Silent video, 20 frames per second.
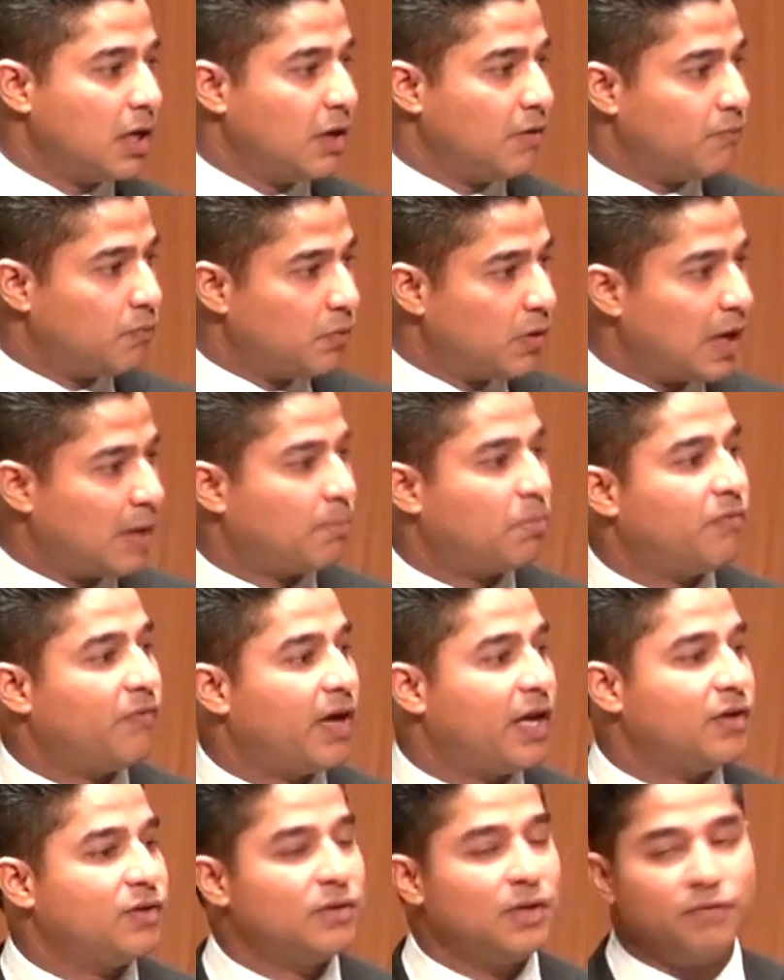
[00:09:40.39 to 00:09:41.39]
If we're not
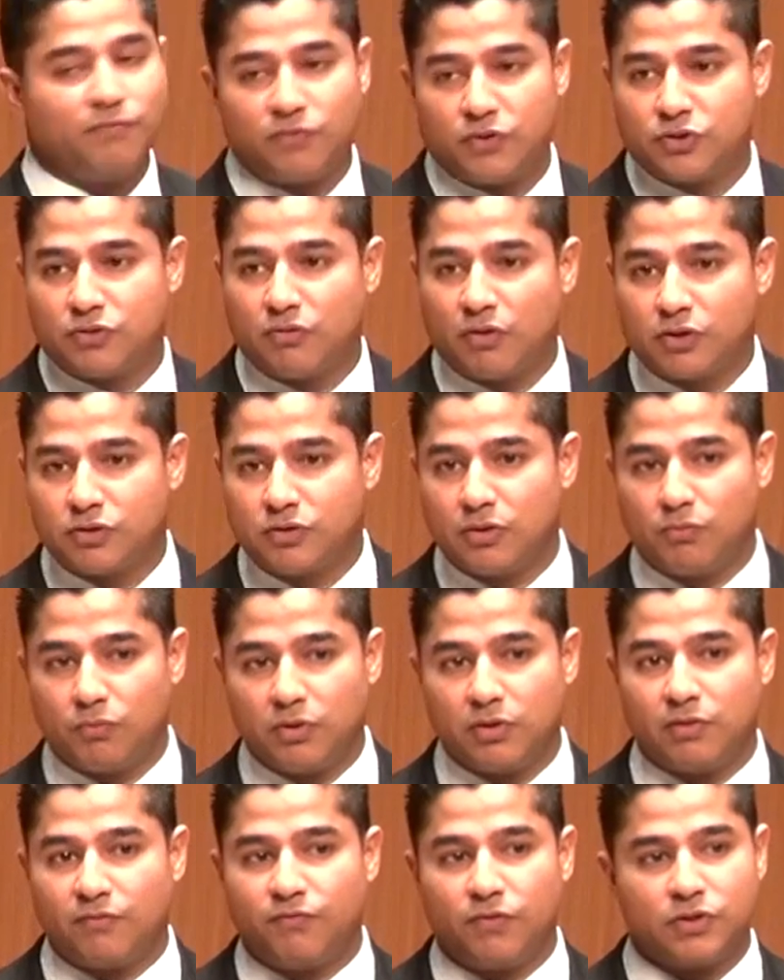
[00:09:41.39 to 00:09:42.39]
providing the infrastructure,
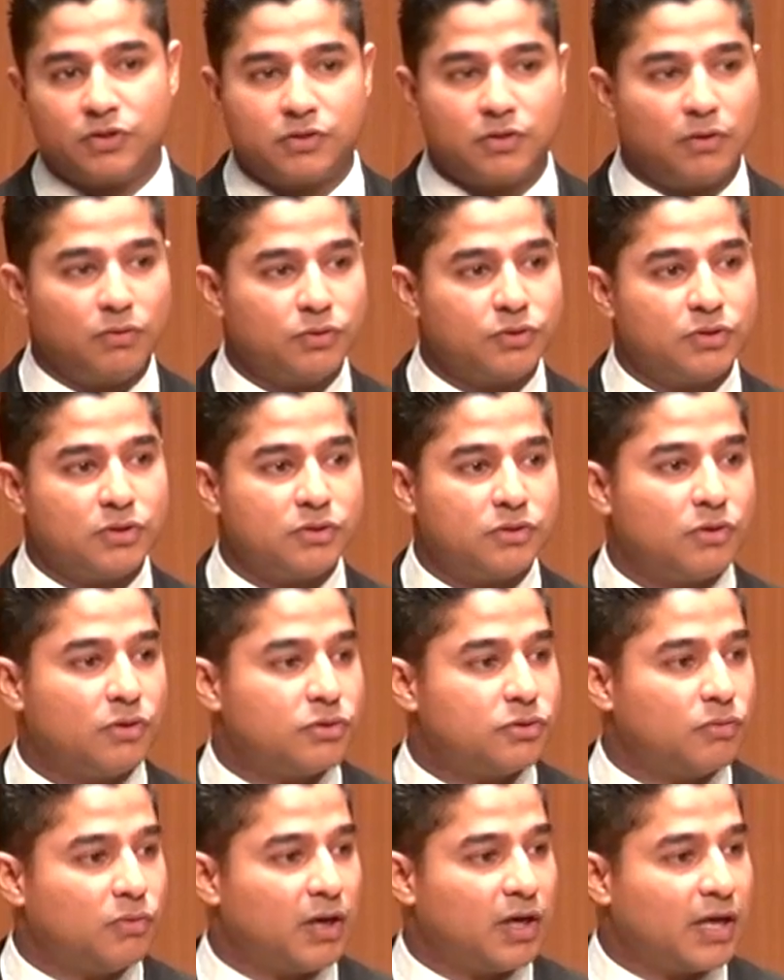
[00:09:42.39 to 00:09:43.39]
we're the foot soldiers,
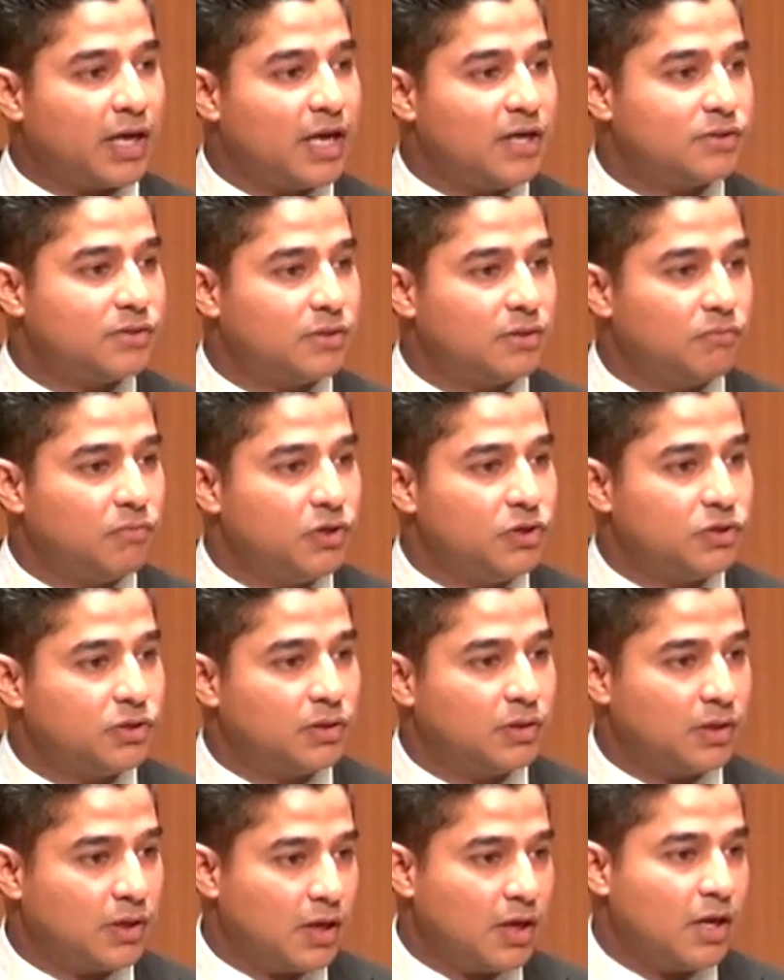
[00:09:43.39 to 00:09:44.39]
those who are engaged in the
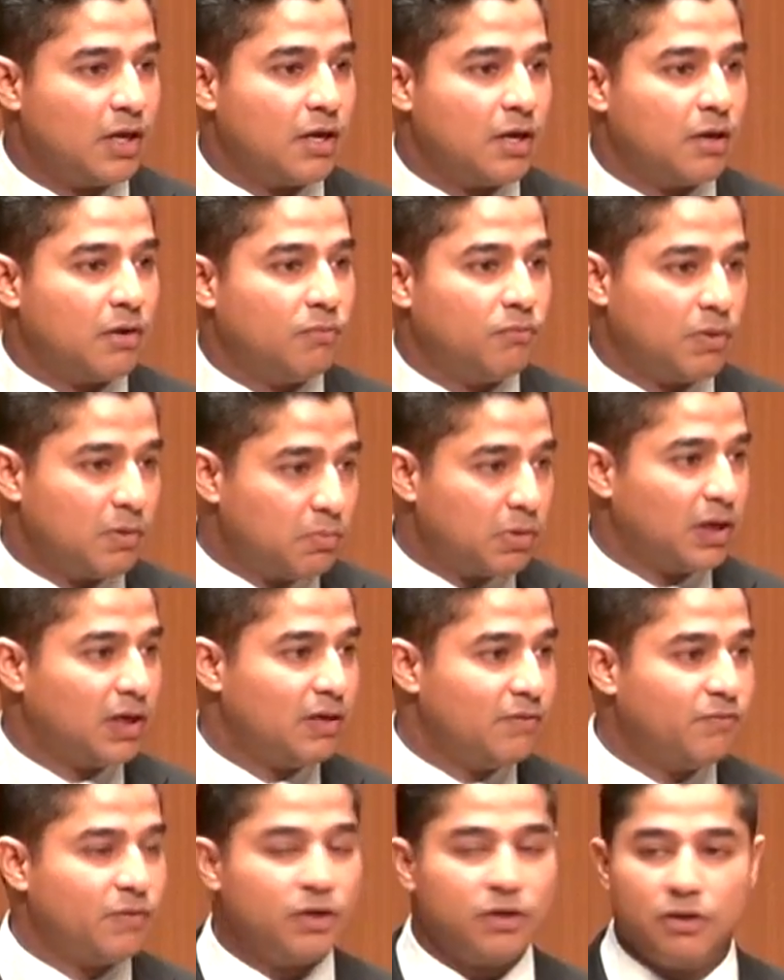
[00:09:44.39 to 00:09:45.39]
region. We
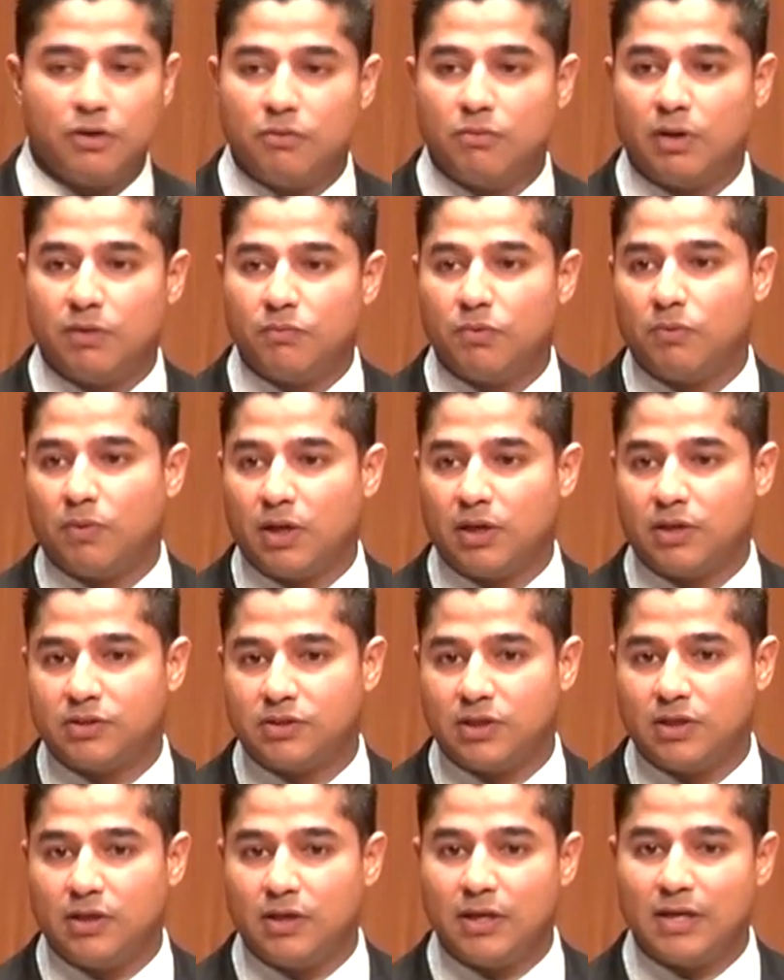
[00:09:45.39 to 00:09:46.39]
believe in you, and we want to
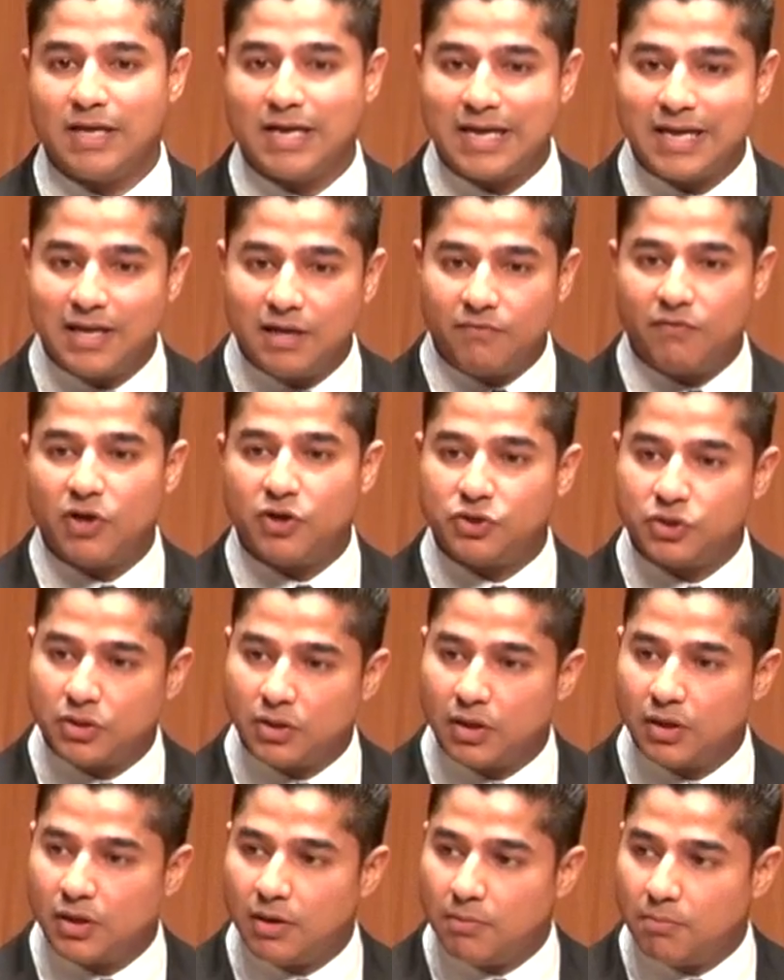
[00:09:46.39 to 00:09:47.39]
see
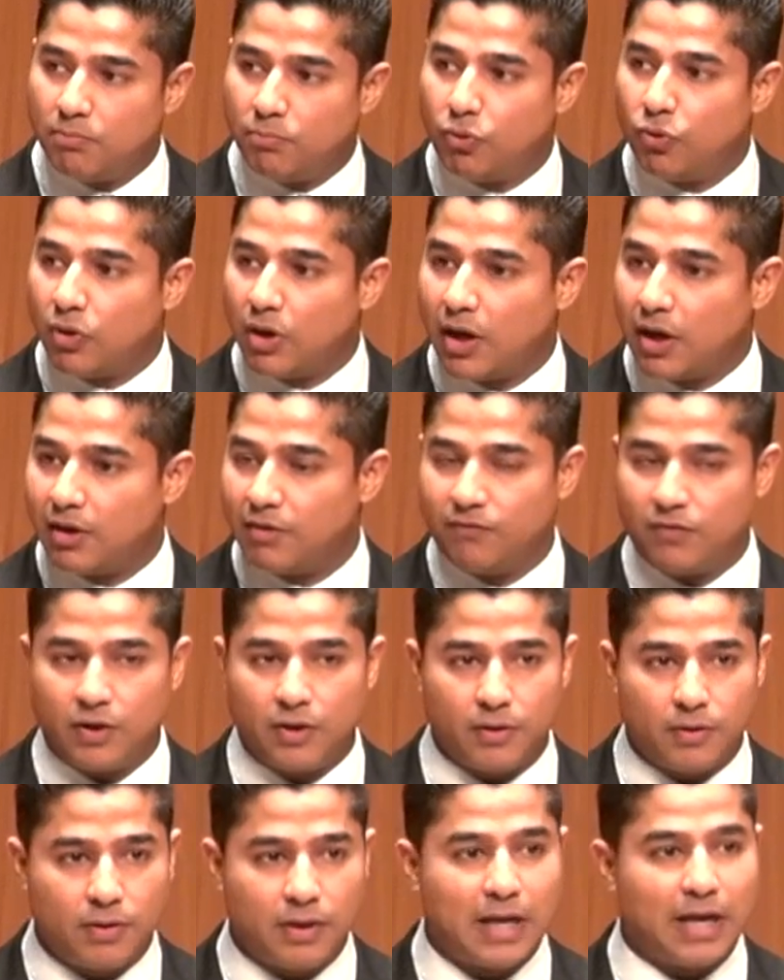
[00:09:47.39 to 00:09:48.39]
innovation born out of
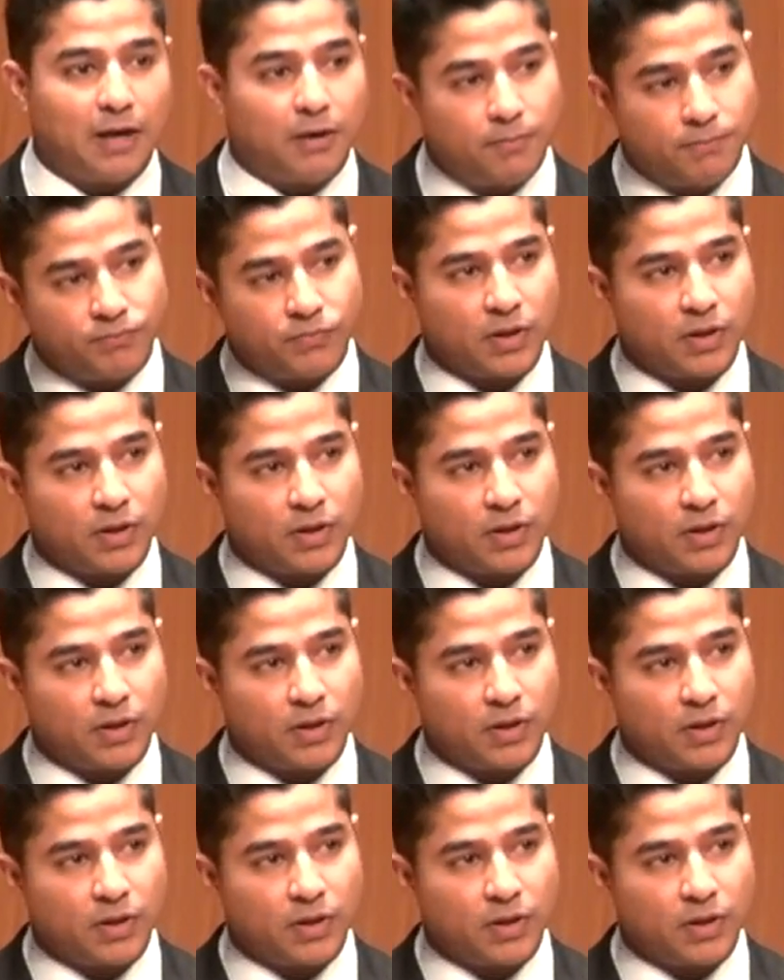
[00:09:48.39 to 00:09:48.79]
here. Now,